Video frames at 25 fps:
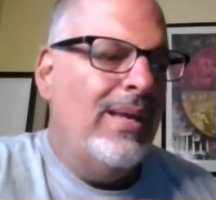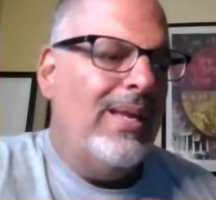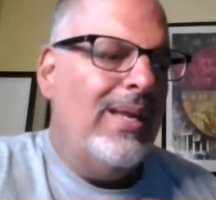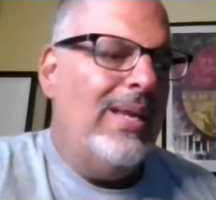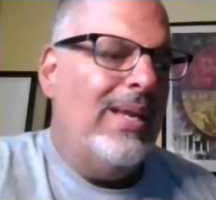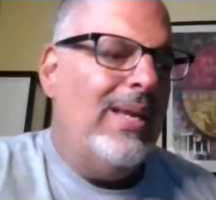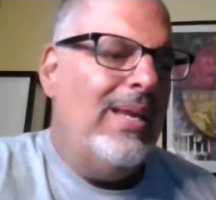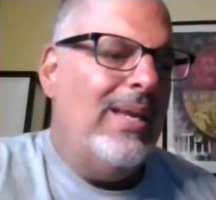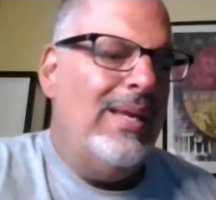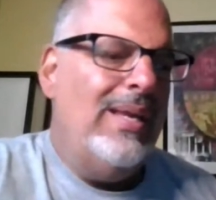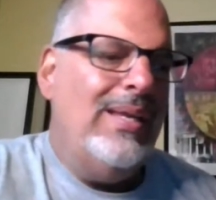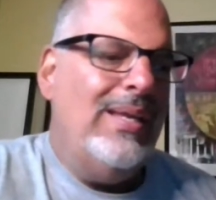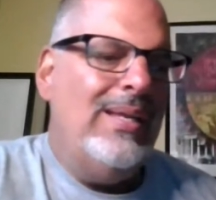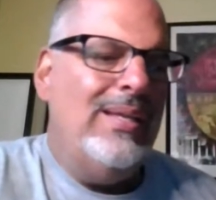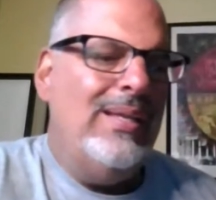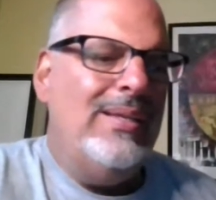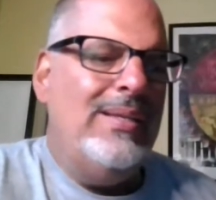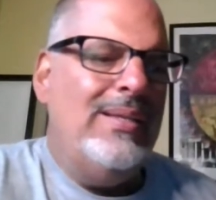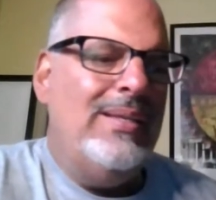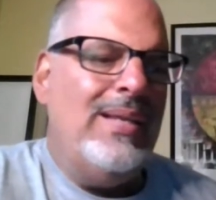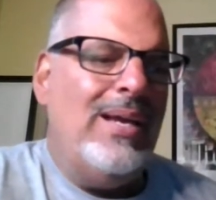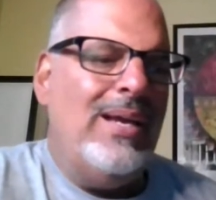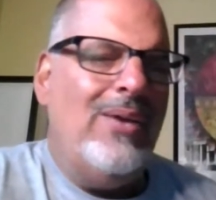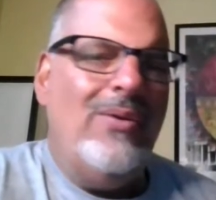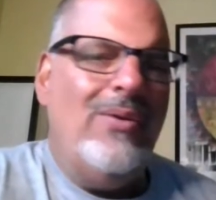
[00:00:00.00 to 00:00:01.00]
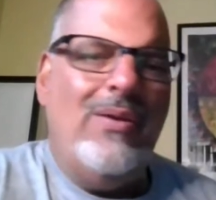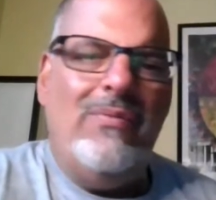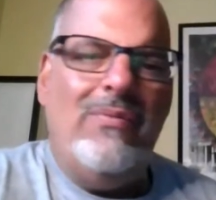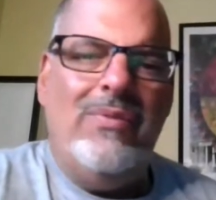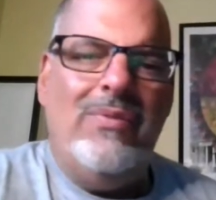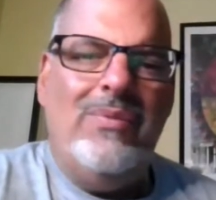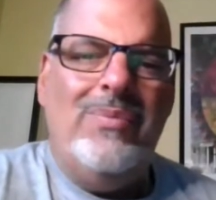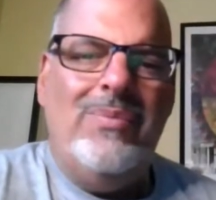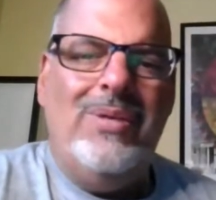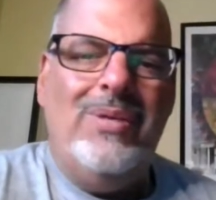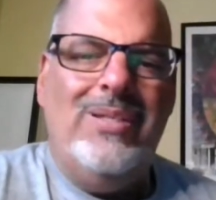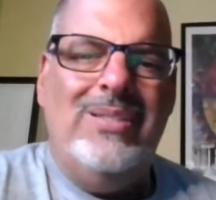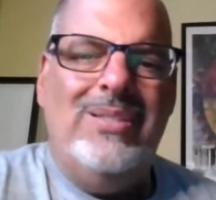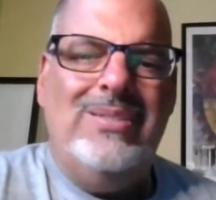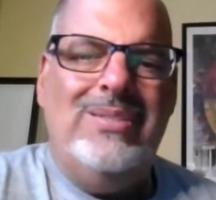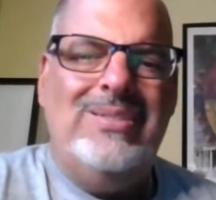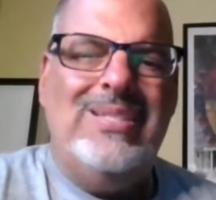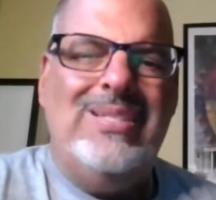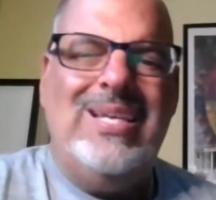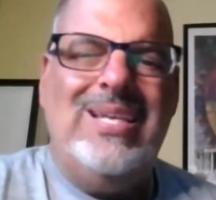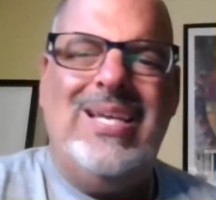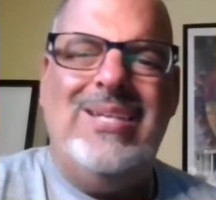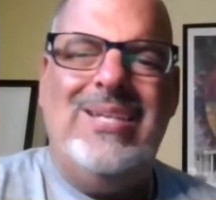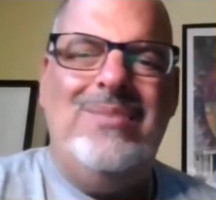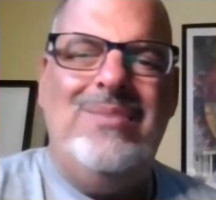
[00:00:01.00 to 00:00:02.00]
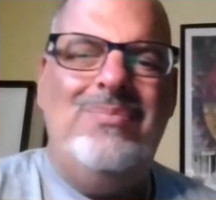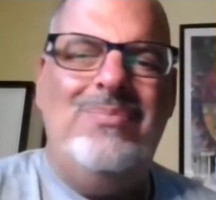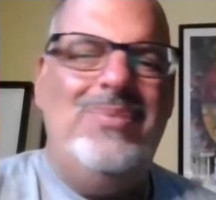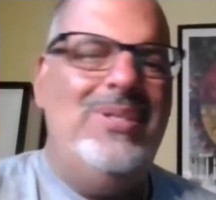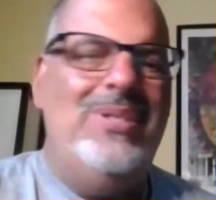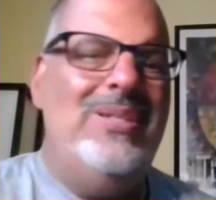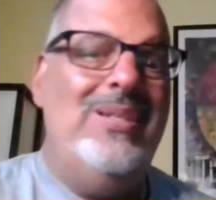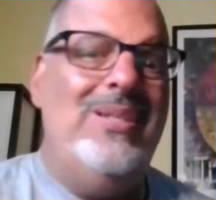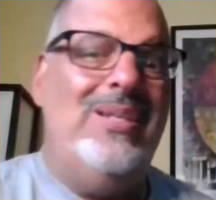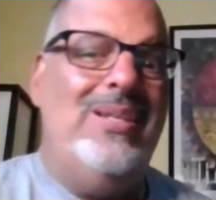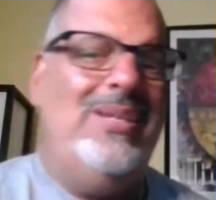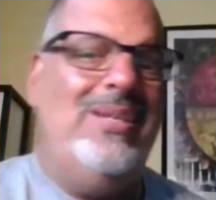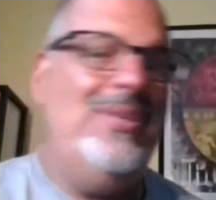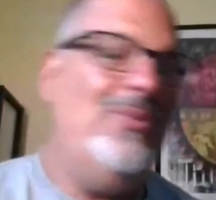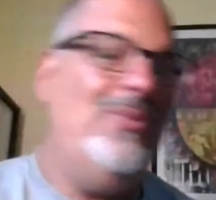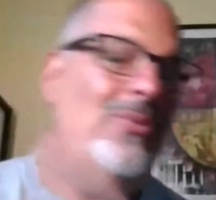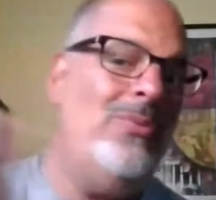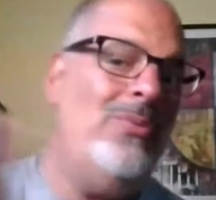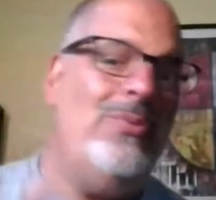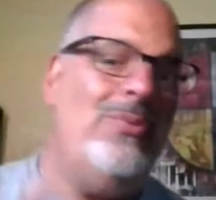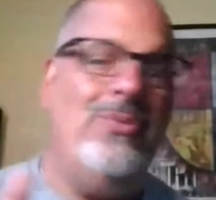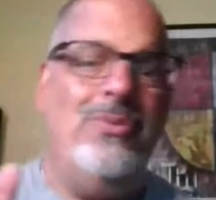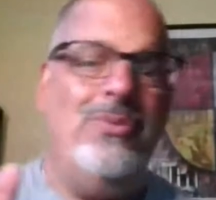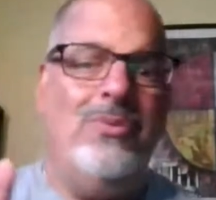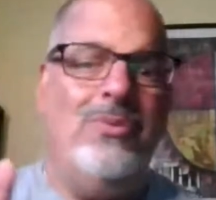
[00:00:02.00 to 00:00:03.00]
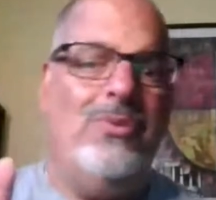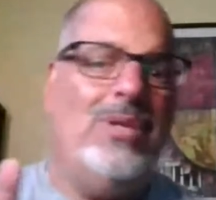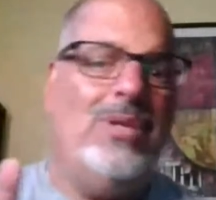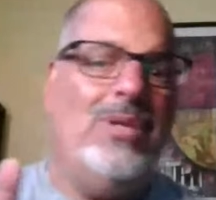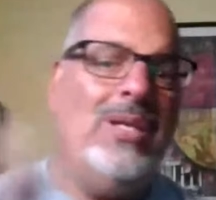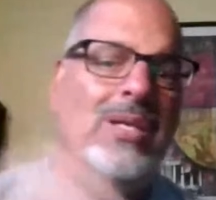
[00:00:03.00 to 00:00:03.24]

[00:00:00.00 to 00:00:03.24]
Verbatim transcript: And now everybody's got to be like, ooh,